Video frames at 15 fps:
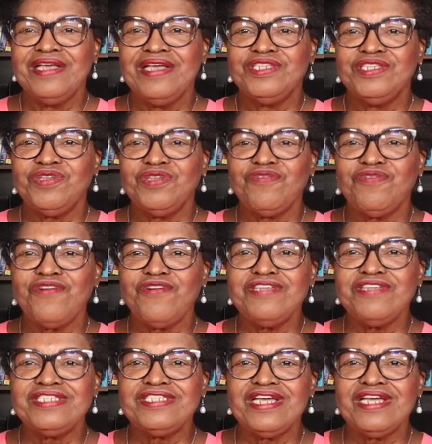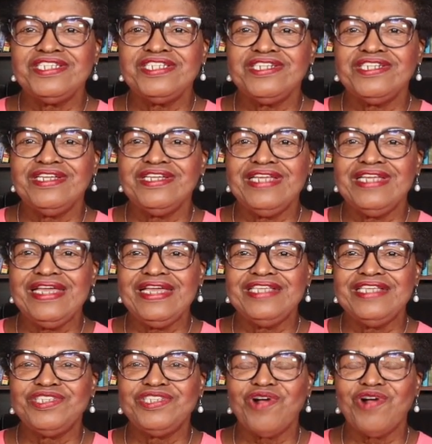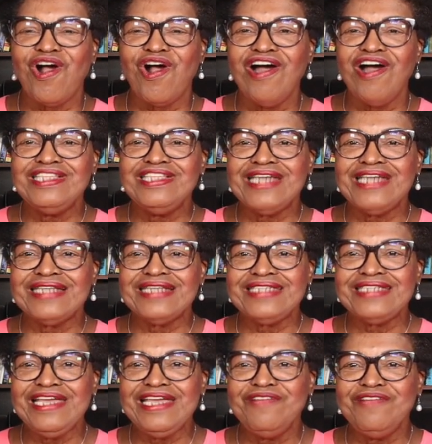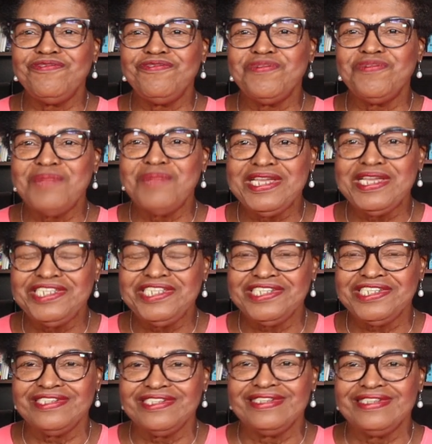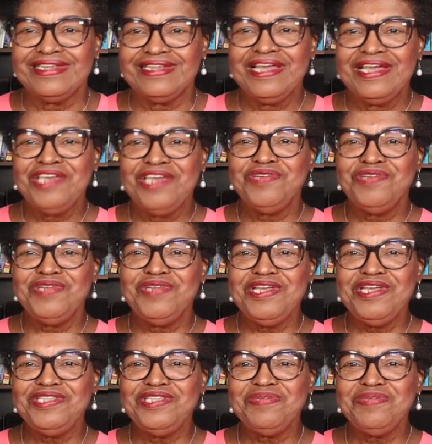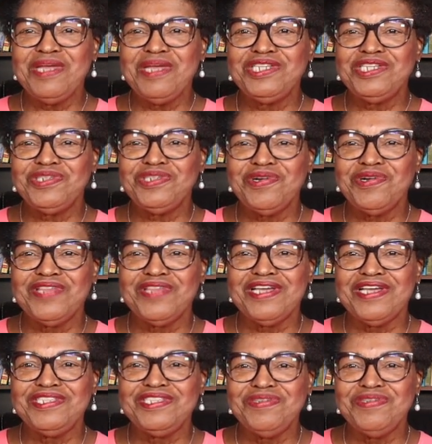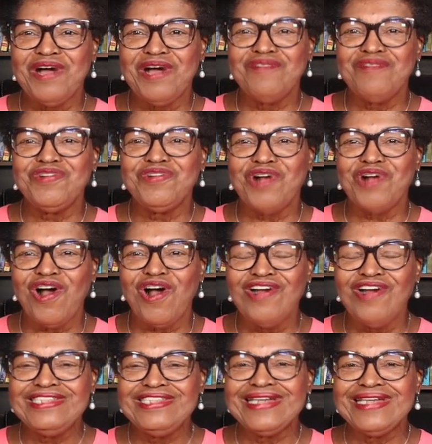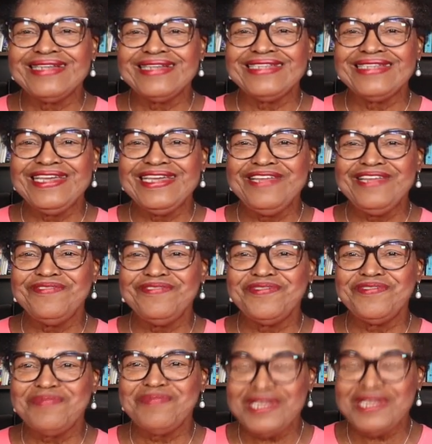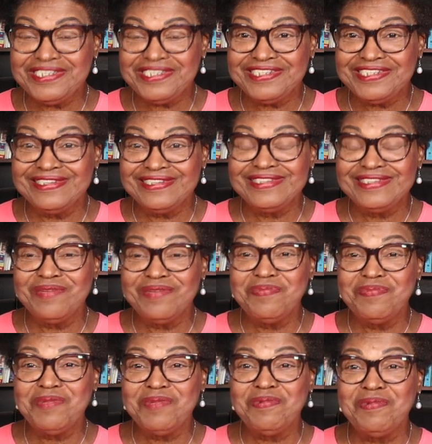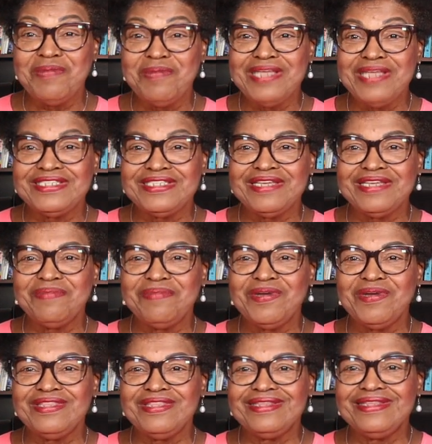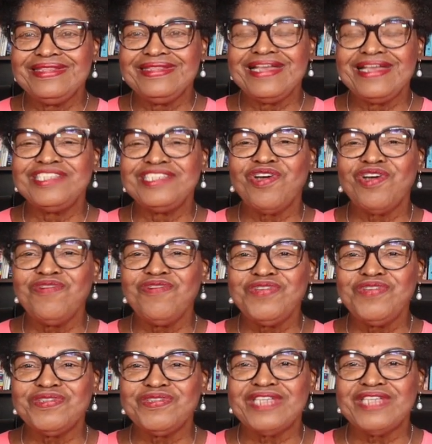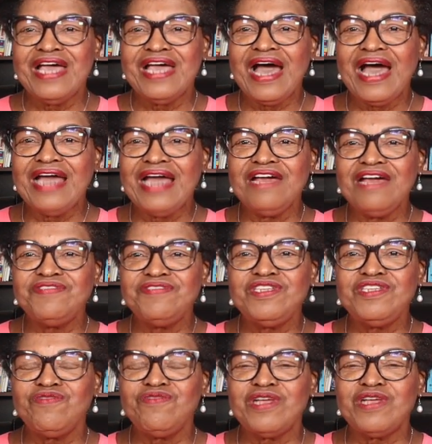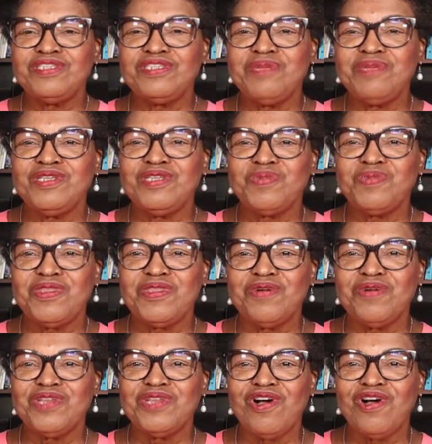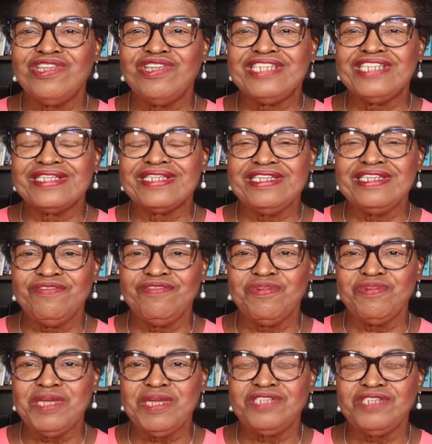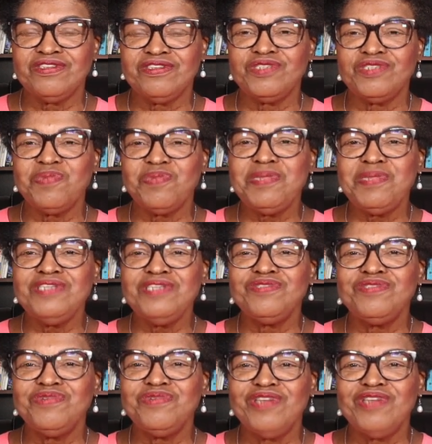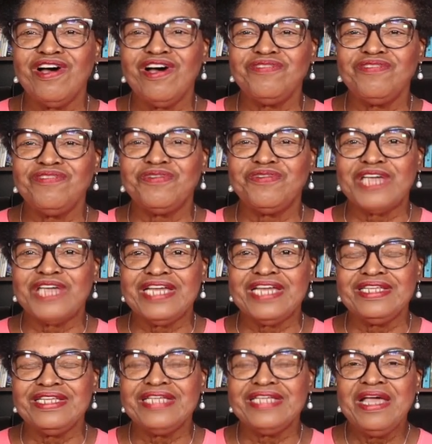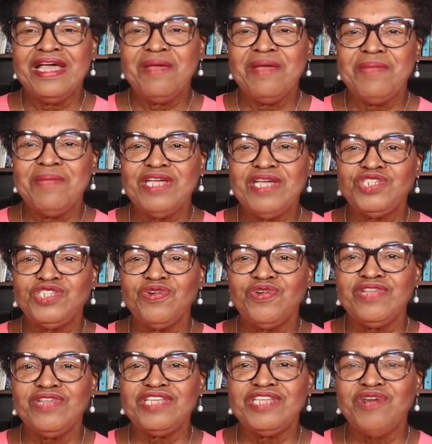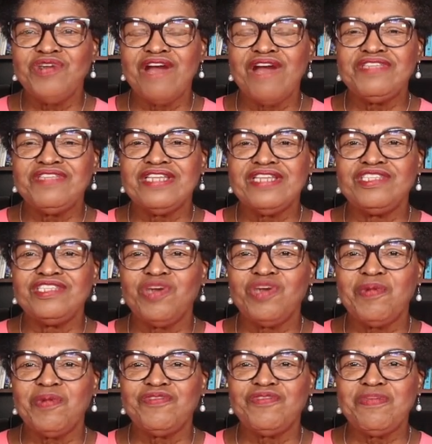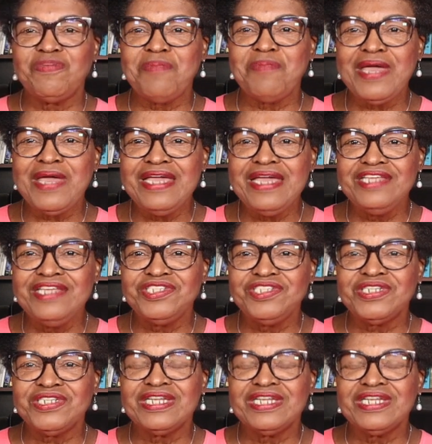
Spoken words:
So the first section is your contact information. You need to make sure that you have your contact information. Some people might say, but that's obvious. I have seen resumes without the contact information. So please do not forget it. Make sure that you have it at the top of the page.